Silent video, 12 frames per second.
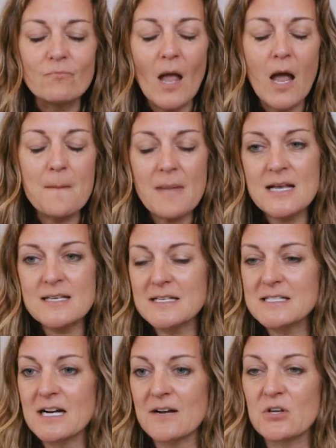Amazing
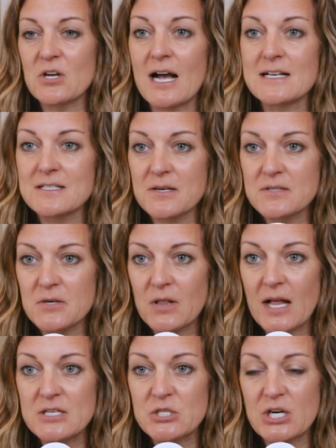stuff, you guys. So, so
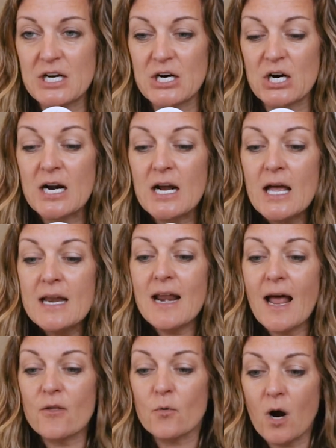glad you're here.
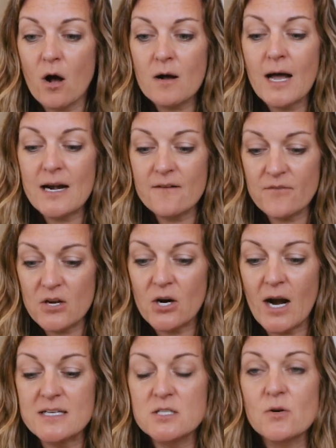Now that we're all kind of
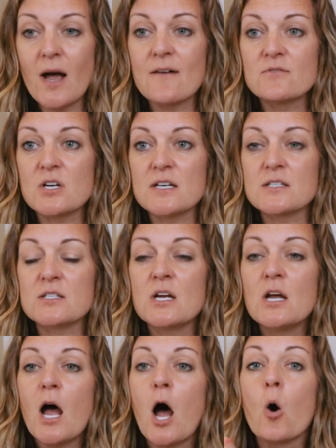here, I do have just
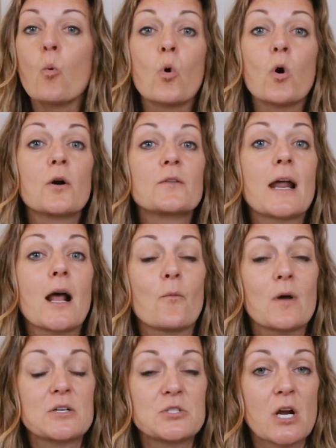a word that I
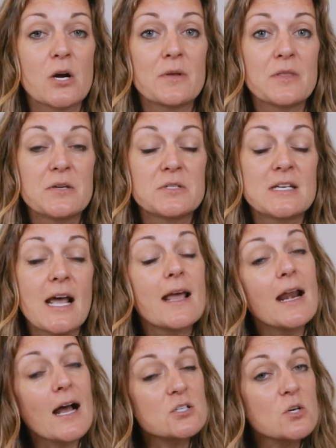want to share with you today.
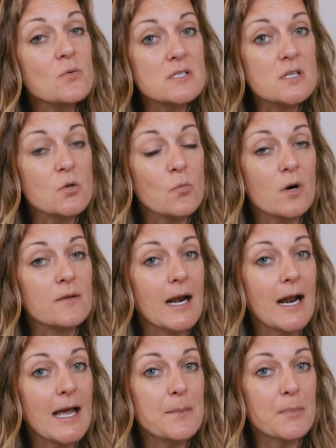And actually wasn't the word that
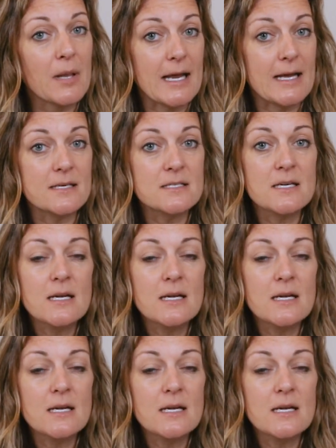I had planned,